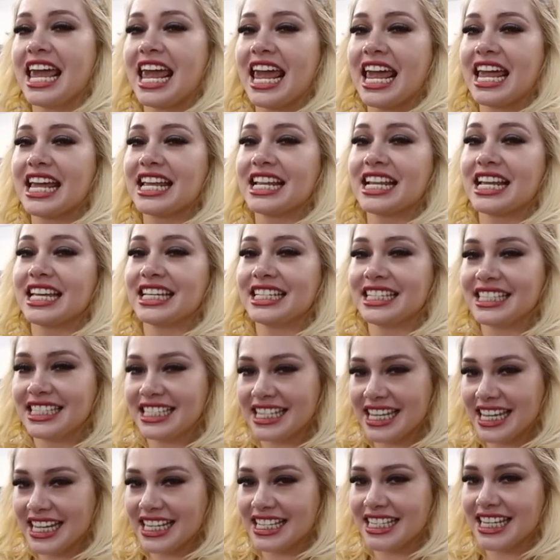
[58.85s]
a
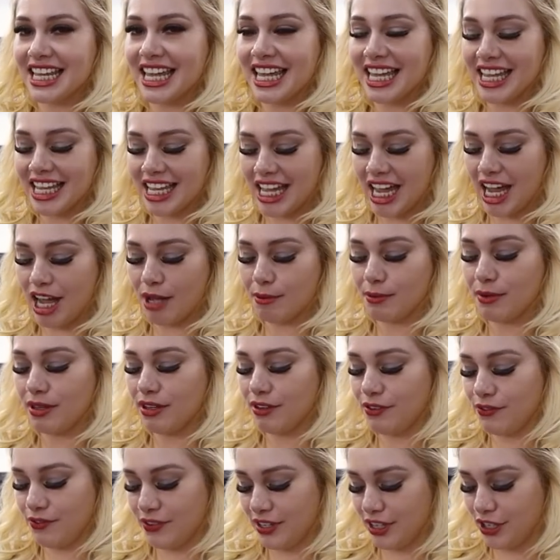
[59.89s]
seat gap
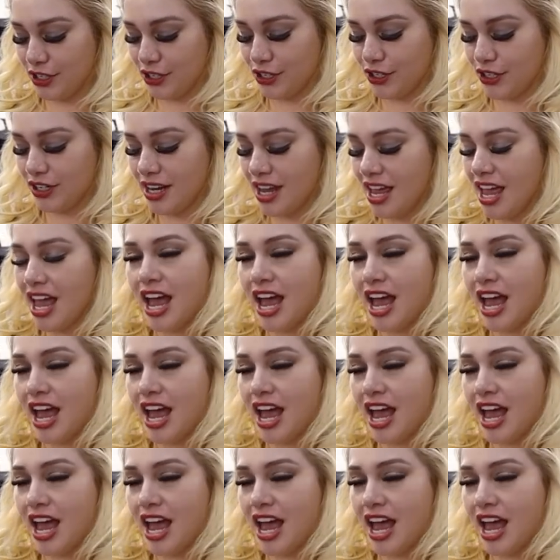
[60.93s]
filler.